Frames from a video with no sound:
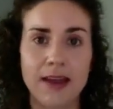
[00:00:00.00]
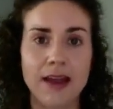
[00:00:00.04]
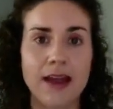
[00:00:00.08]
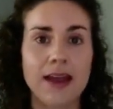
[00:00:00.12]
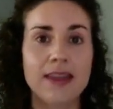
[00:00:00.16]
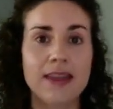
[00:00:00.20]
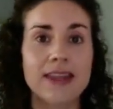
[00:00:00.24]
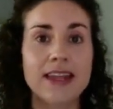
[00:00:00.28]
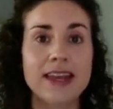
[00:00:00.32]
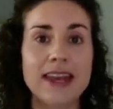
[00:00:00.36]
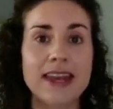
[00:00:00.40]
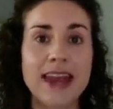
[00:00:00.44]

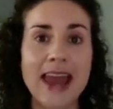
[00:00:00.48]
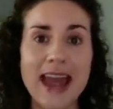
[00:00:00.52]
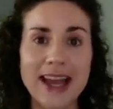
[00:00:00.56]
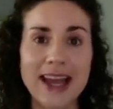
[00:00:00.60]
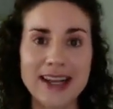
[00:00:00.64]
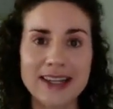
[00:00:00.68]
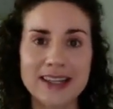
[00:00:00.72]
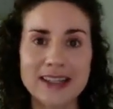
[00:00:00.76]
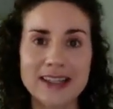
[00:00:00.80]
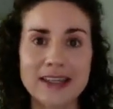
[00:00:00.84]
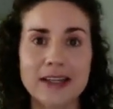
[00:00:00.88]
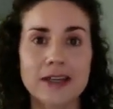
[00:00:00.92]
The
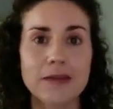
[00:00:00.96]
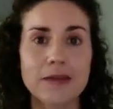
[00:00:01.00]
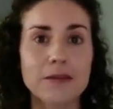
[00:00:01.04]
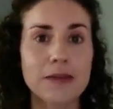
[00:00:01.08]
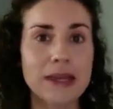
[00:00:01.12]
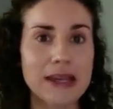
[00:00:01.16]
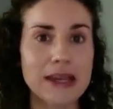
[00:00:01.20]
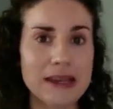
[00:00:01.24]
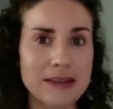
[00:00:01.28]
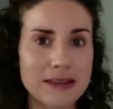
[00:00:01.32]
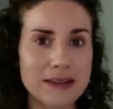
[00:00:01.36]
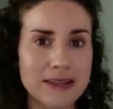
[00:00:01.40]
next
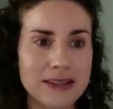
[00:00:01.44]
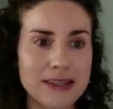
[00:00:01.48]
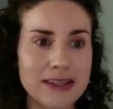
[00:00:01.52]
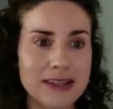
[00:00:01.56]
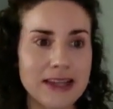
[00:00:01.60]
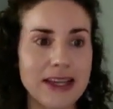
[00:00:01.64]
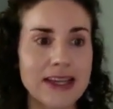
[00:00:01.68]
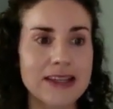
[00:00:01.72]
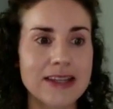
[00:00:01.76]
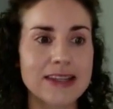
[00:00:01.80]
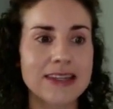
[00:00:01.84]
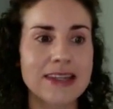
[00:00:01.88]
piece
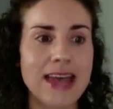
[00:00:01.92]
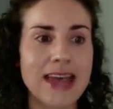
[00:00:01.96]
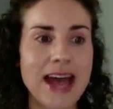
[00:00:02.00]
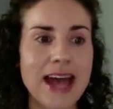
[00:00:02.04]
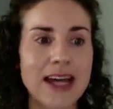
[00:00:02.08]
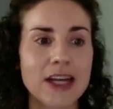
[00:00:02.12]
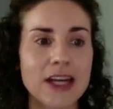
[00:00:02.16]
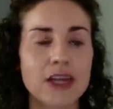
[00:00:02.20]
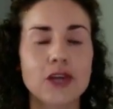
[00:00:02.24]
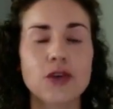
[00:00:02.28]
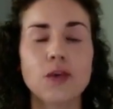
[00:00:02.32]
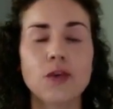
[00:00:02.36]
is
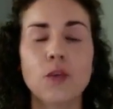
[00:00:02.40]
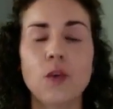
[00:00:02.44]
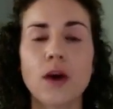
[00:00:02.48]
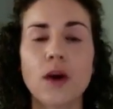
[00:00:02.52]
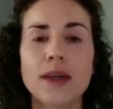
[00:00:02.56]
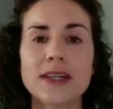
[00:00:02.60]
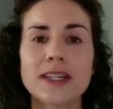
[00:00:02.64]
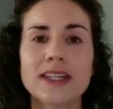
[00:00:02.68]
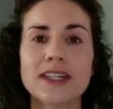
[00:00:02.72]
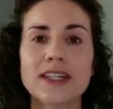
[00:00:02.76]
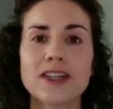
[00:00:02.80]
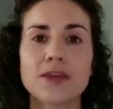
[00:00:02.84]
that you
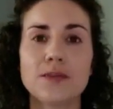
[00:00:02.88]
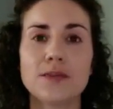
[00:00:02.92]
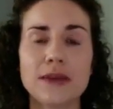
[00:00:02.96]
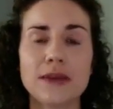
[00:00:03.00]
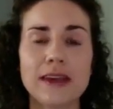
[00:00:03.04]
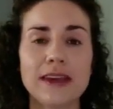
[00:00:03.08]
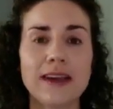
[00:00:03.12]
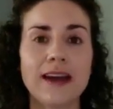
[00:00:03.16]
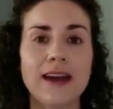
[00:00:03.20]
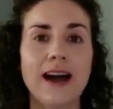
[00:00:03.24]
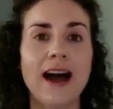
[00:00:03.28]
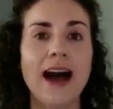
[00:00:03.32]
want it to
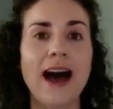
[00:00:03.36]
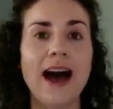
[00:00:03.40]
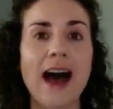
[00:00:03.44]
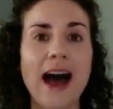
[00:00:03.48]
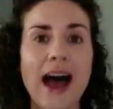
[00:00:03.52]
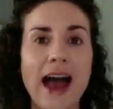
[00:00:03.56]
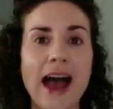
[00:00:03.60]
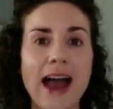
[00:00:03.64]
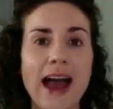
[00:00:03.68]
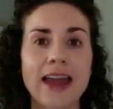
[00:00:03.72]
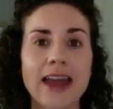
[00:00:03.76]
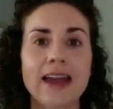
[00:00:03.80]
be
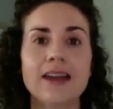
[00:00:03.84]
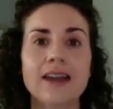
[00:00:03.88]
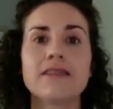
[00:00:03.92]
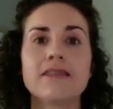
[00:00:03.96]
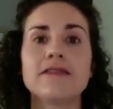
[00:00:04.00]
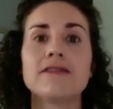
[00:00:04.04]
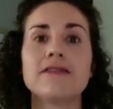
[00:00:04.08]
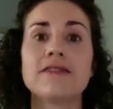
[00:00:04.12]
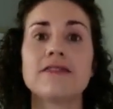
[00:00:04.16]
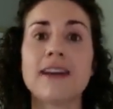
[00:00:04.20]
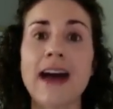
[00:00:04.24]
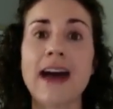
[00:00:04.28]
high
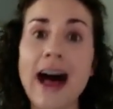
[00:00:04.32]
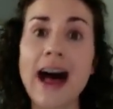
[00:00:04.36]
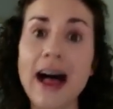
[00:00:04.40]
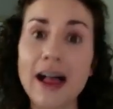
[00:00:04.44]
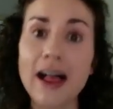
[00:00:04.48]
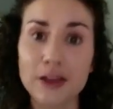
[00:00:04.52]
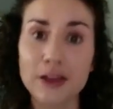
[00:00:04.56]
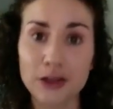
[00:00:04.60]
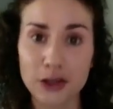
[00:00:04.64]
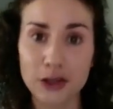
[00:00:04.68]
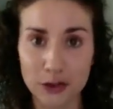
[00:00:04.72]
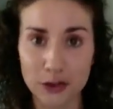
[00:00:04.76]

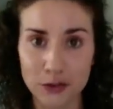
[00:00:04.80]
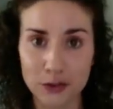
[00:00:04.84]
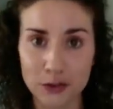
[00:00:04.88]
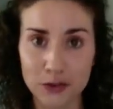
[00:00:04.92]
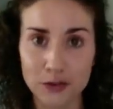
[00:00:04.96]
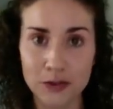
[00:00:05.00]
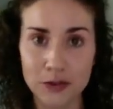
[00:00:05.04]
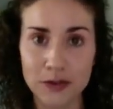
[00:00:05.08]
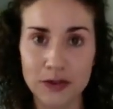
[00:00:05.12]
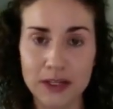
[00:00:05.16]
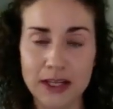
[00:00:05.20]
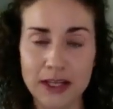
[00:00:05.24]
value.
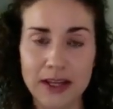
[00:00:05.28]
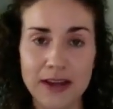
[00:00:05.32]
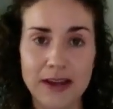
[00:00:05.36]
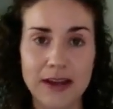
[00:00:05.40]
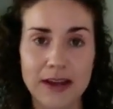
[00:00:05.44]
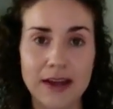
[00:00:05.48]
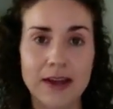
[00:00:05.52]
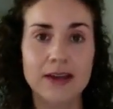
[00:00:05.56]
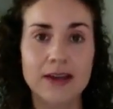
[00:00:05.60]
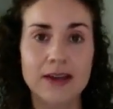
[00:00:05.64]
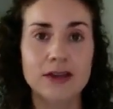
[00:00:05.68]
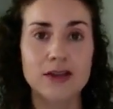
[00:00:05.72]

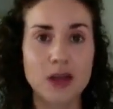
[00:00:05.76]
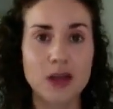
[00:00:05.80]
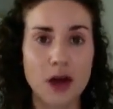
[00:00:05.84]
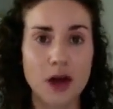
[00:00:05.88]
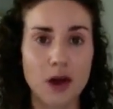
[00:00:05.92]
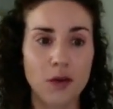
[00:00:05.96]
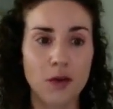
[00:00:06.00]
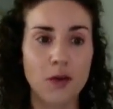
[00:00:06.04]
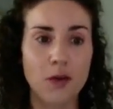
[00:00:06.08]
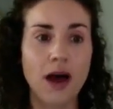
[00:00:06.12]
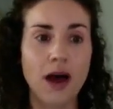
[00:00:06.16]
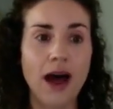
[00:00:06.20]

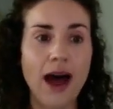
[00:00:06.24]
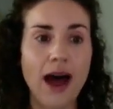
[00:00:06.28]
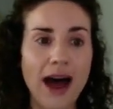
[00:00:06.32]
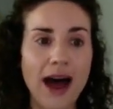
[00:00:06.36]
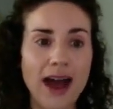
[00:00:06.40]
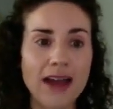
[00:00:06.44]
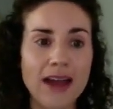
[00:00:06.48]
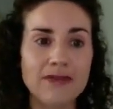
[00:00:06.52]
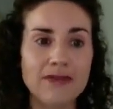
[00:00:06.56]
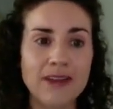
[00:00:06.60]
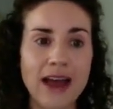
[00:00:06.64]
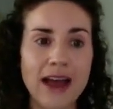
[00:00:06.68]
So
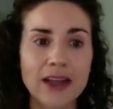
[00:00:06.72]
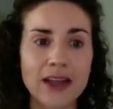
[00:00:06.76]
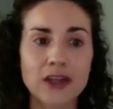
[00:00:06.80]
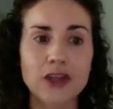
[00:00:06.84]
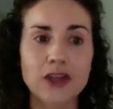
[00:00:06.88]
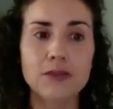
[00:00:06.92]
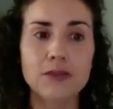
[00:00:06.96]
high value